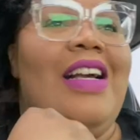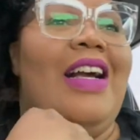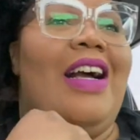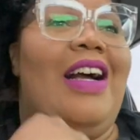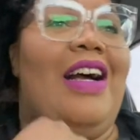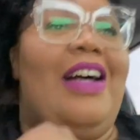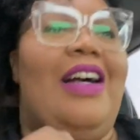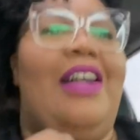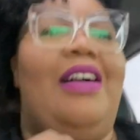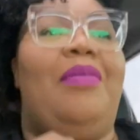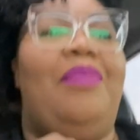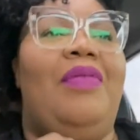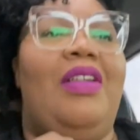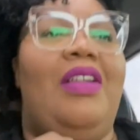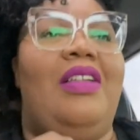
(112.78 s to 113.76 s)

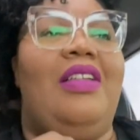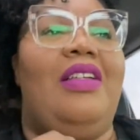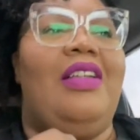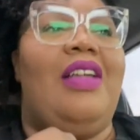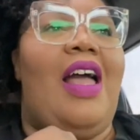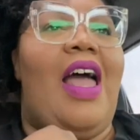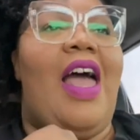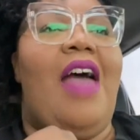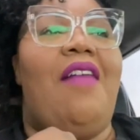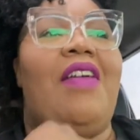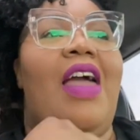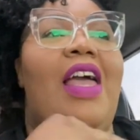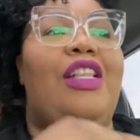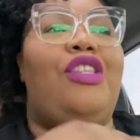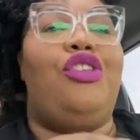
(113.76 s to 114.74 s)
I haven't
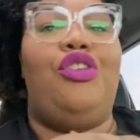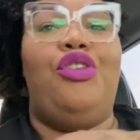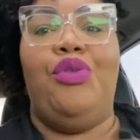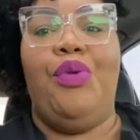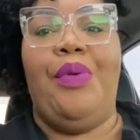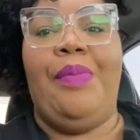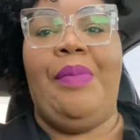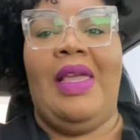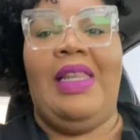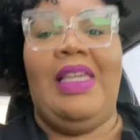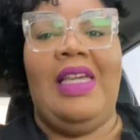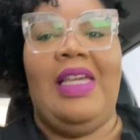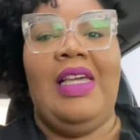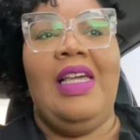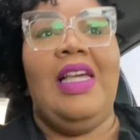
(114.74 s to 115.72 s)
had too
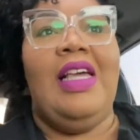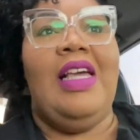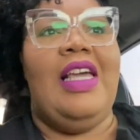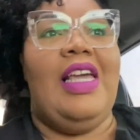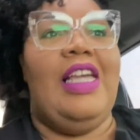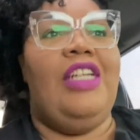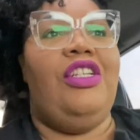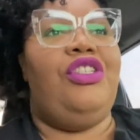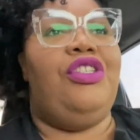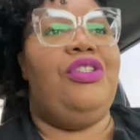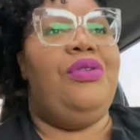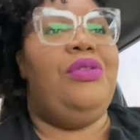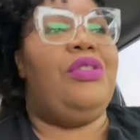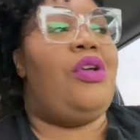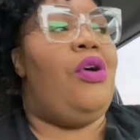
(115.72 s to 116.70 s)
many
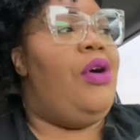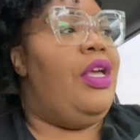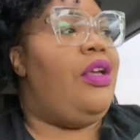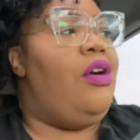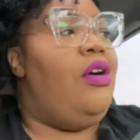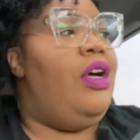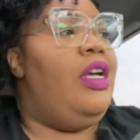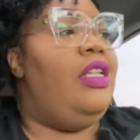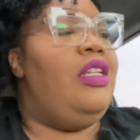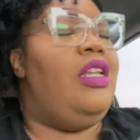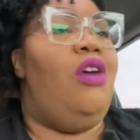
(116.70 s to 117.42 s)
issues going on.